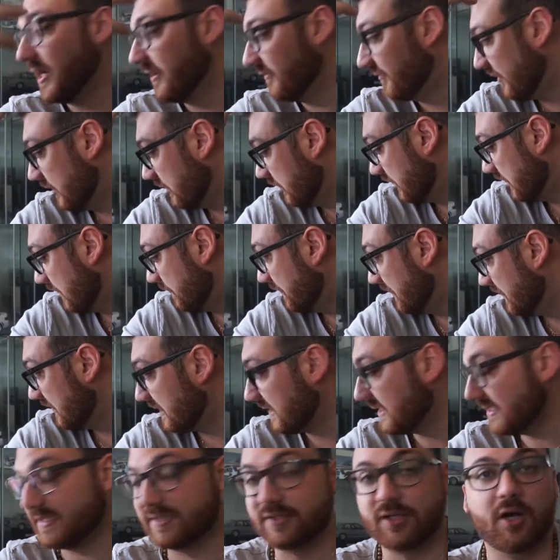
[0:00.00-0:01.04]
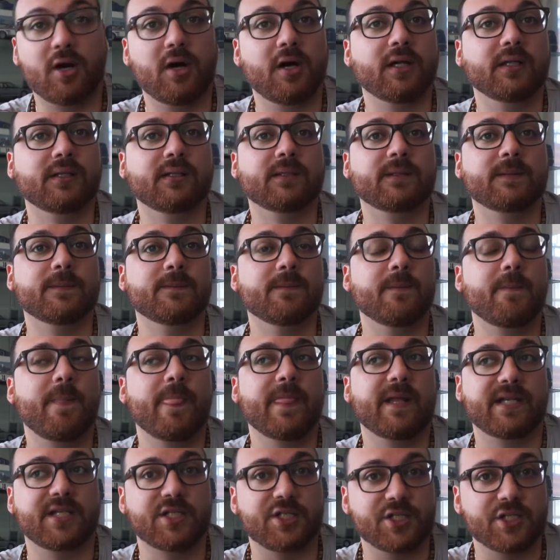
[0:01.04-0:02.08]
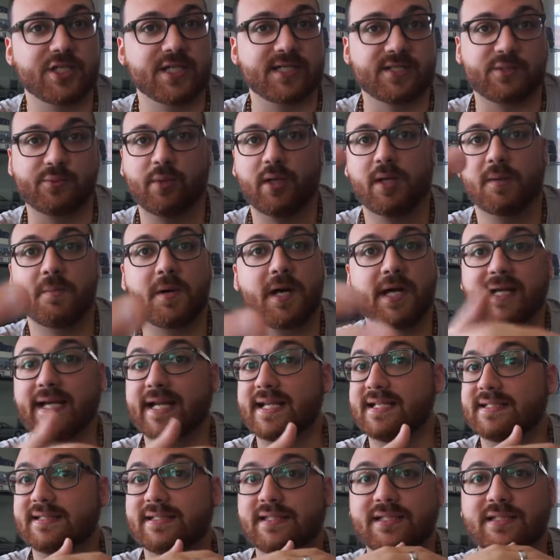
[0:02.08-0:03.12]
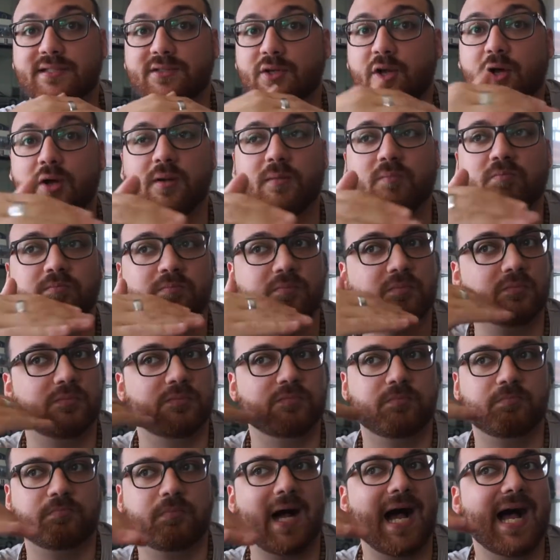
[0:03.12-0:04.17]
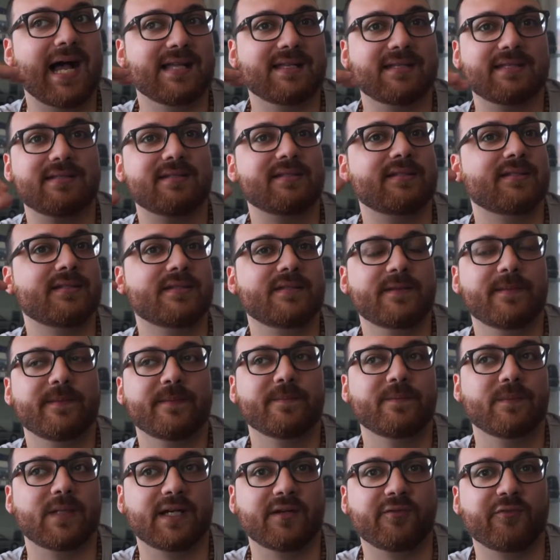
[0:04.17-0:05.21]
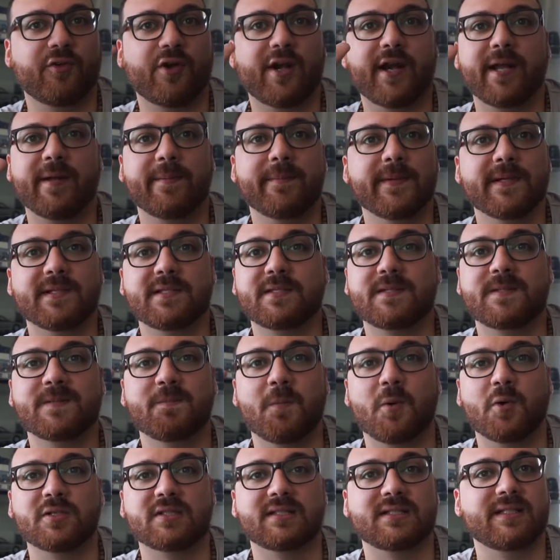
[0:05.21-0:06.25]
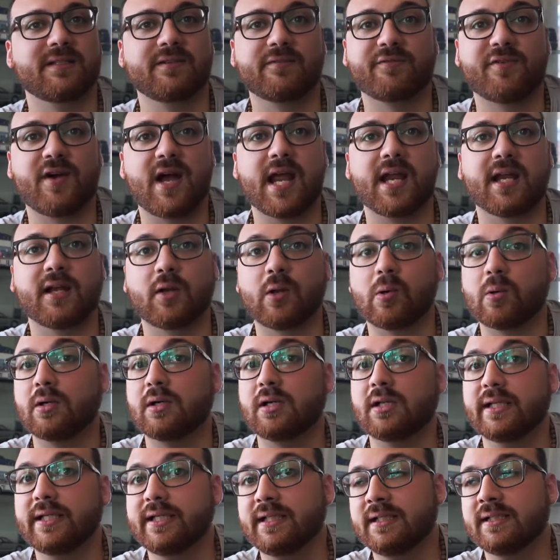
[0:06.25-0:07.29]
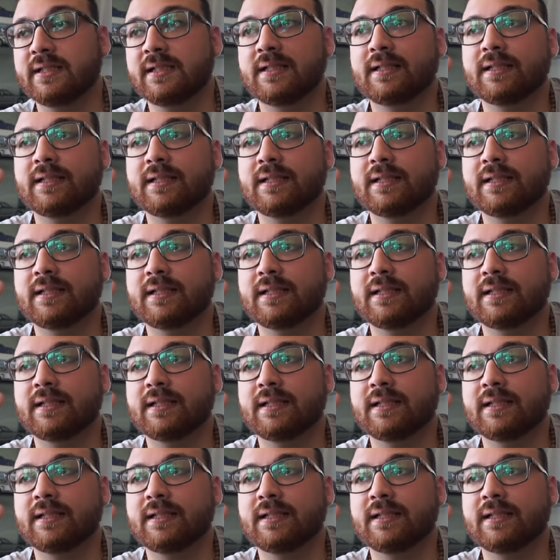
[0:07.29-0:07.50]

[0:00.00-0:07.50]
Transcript: I found a couple of these on Kijiji as well. Marc Hasty's has, like, for him, it's mostly find locally.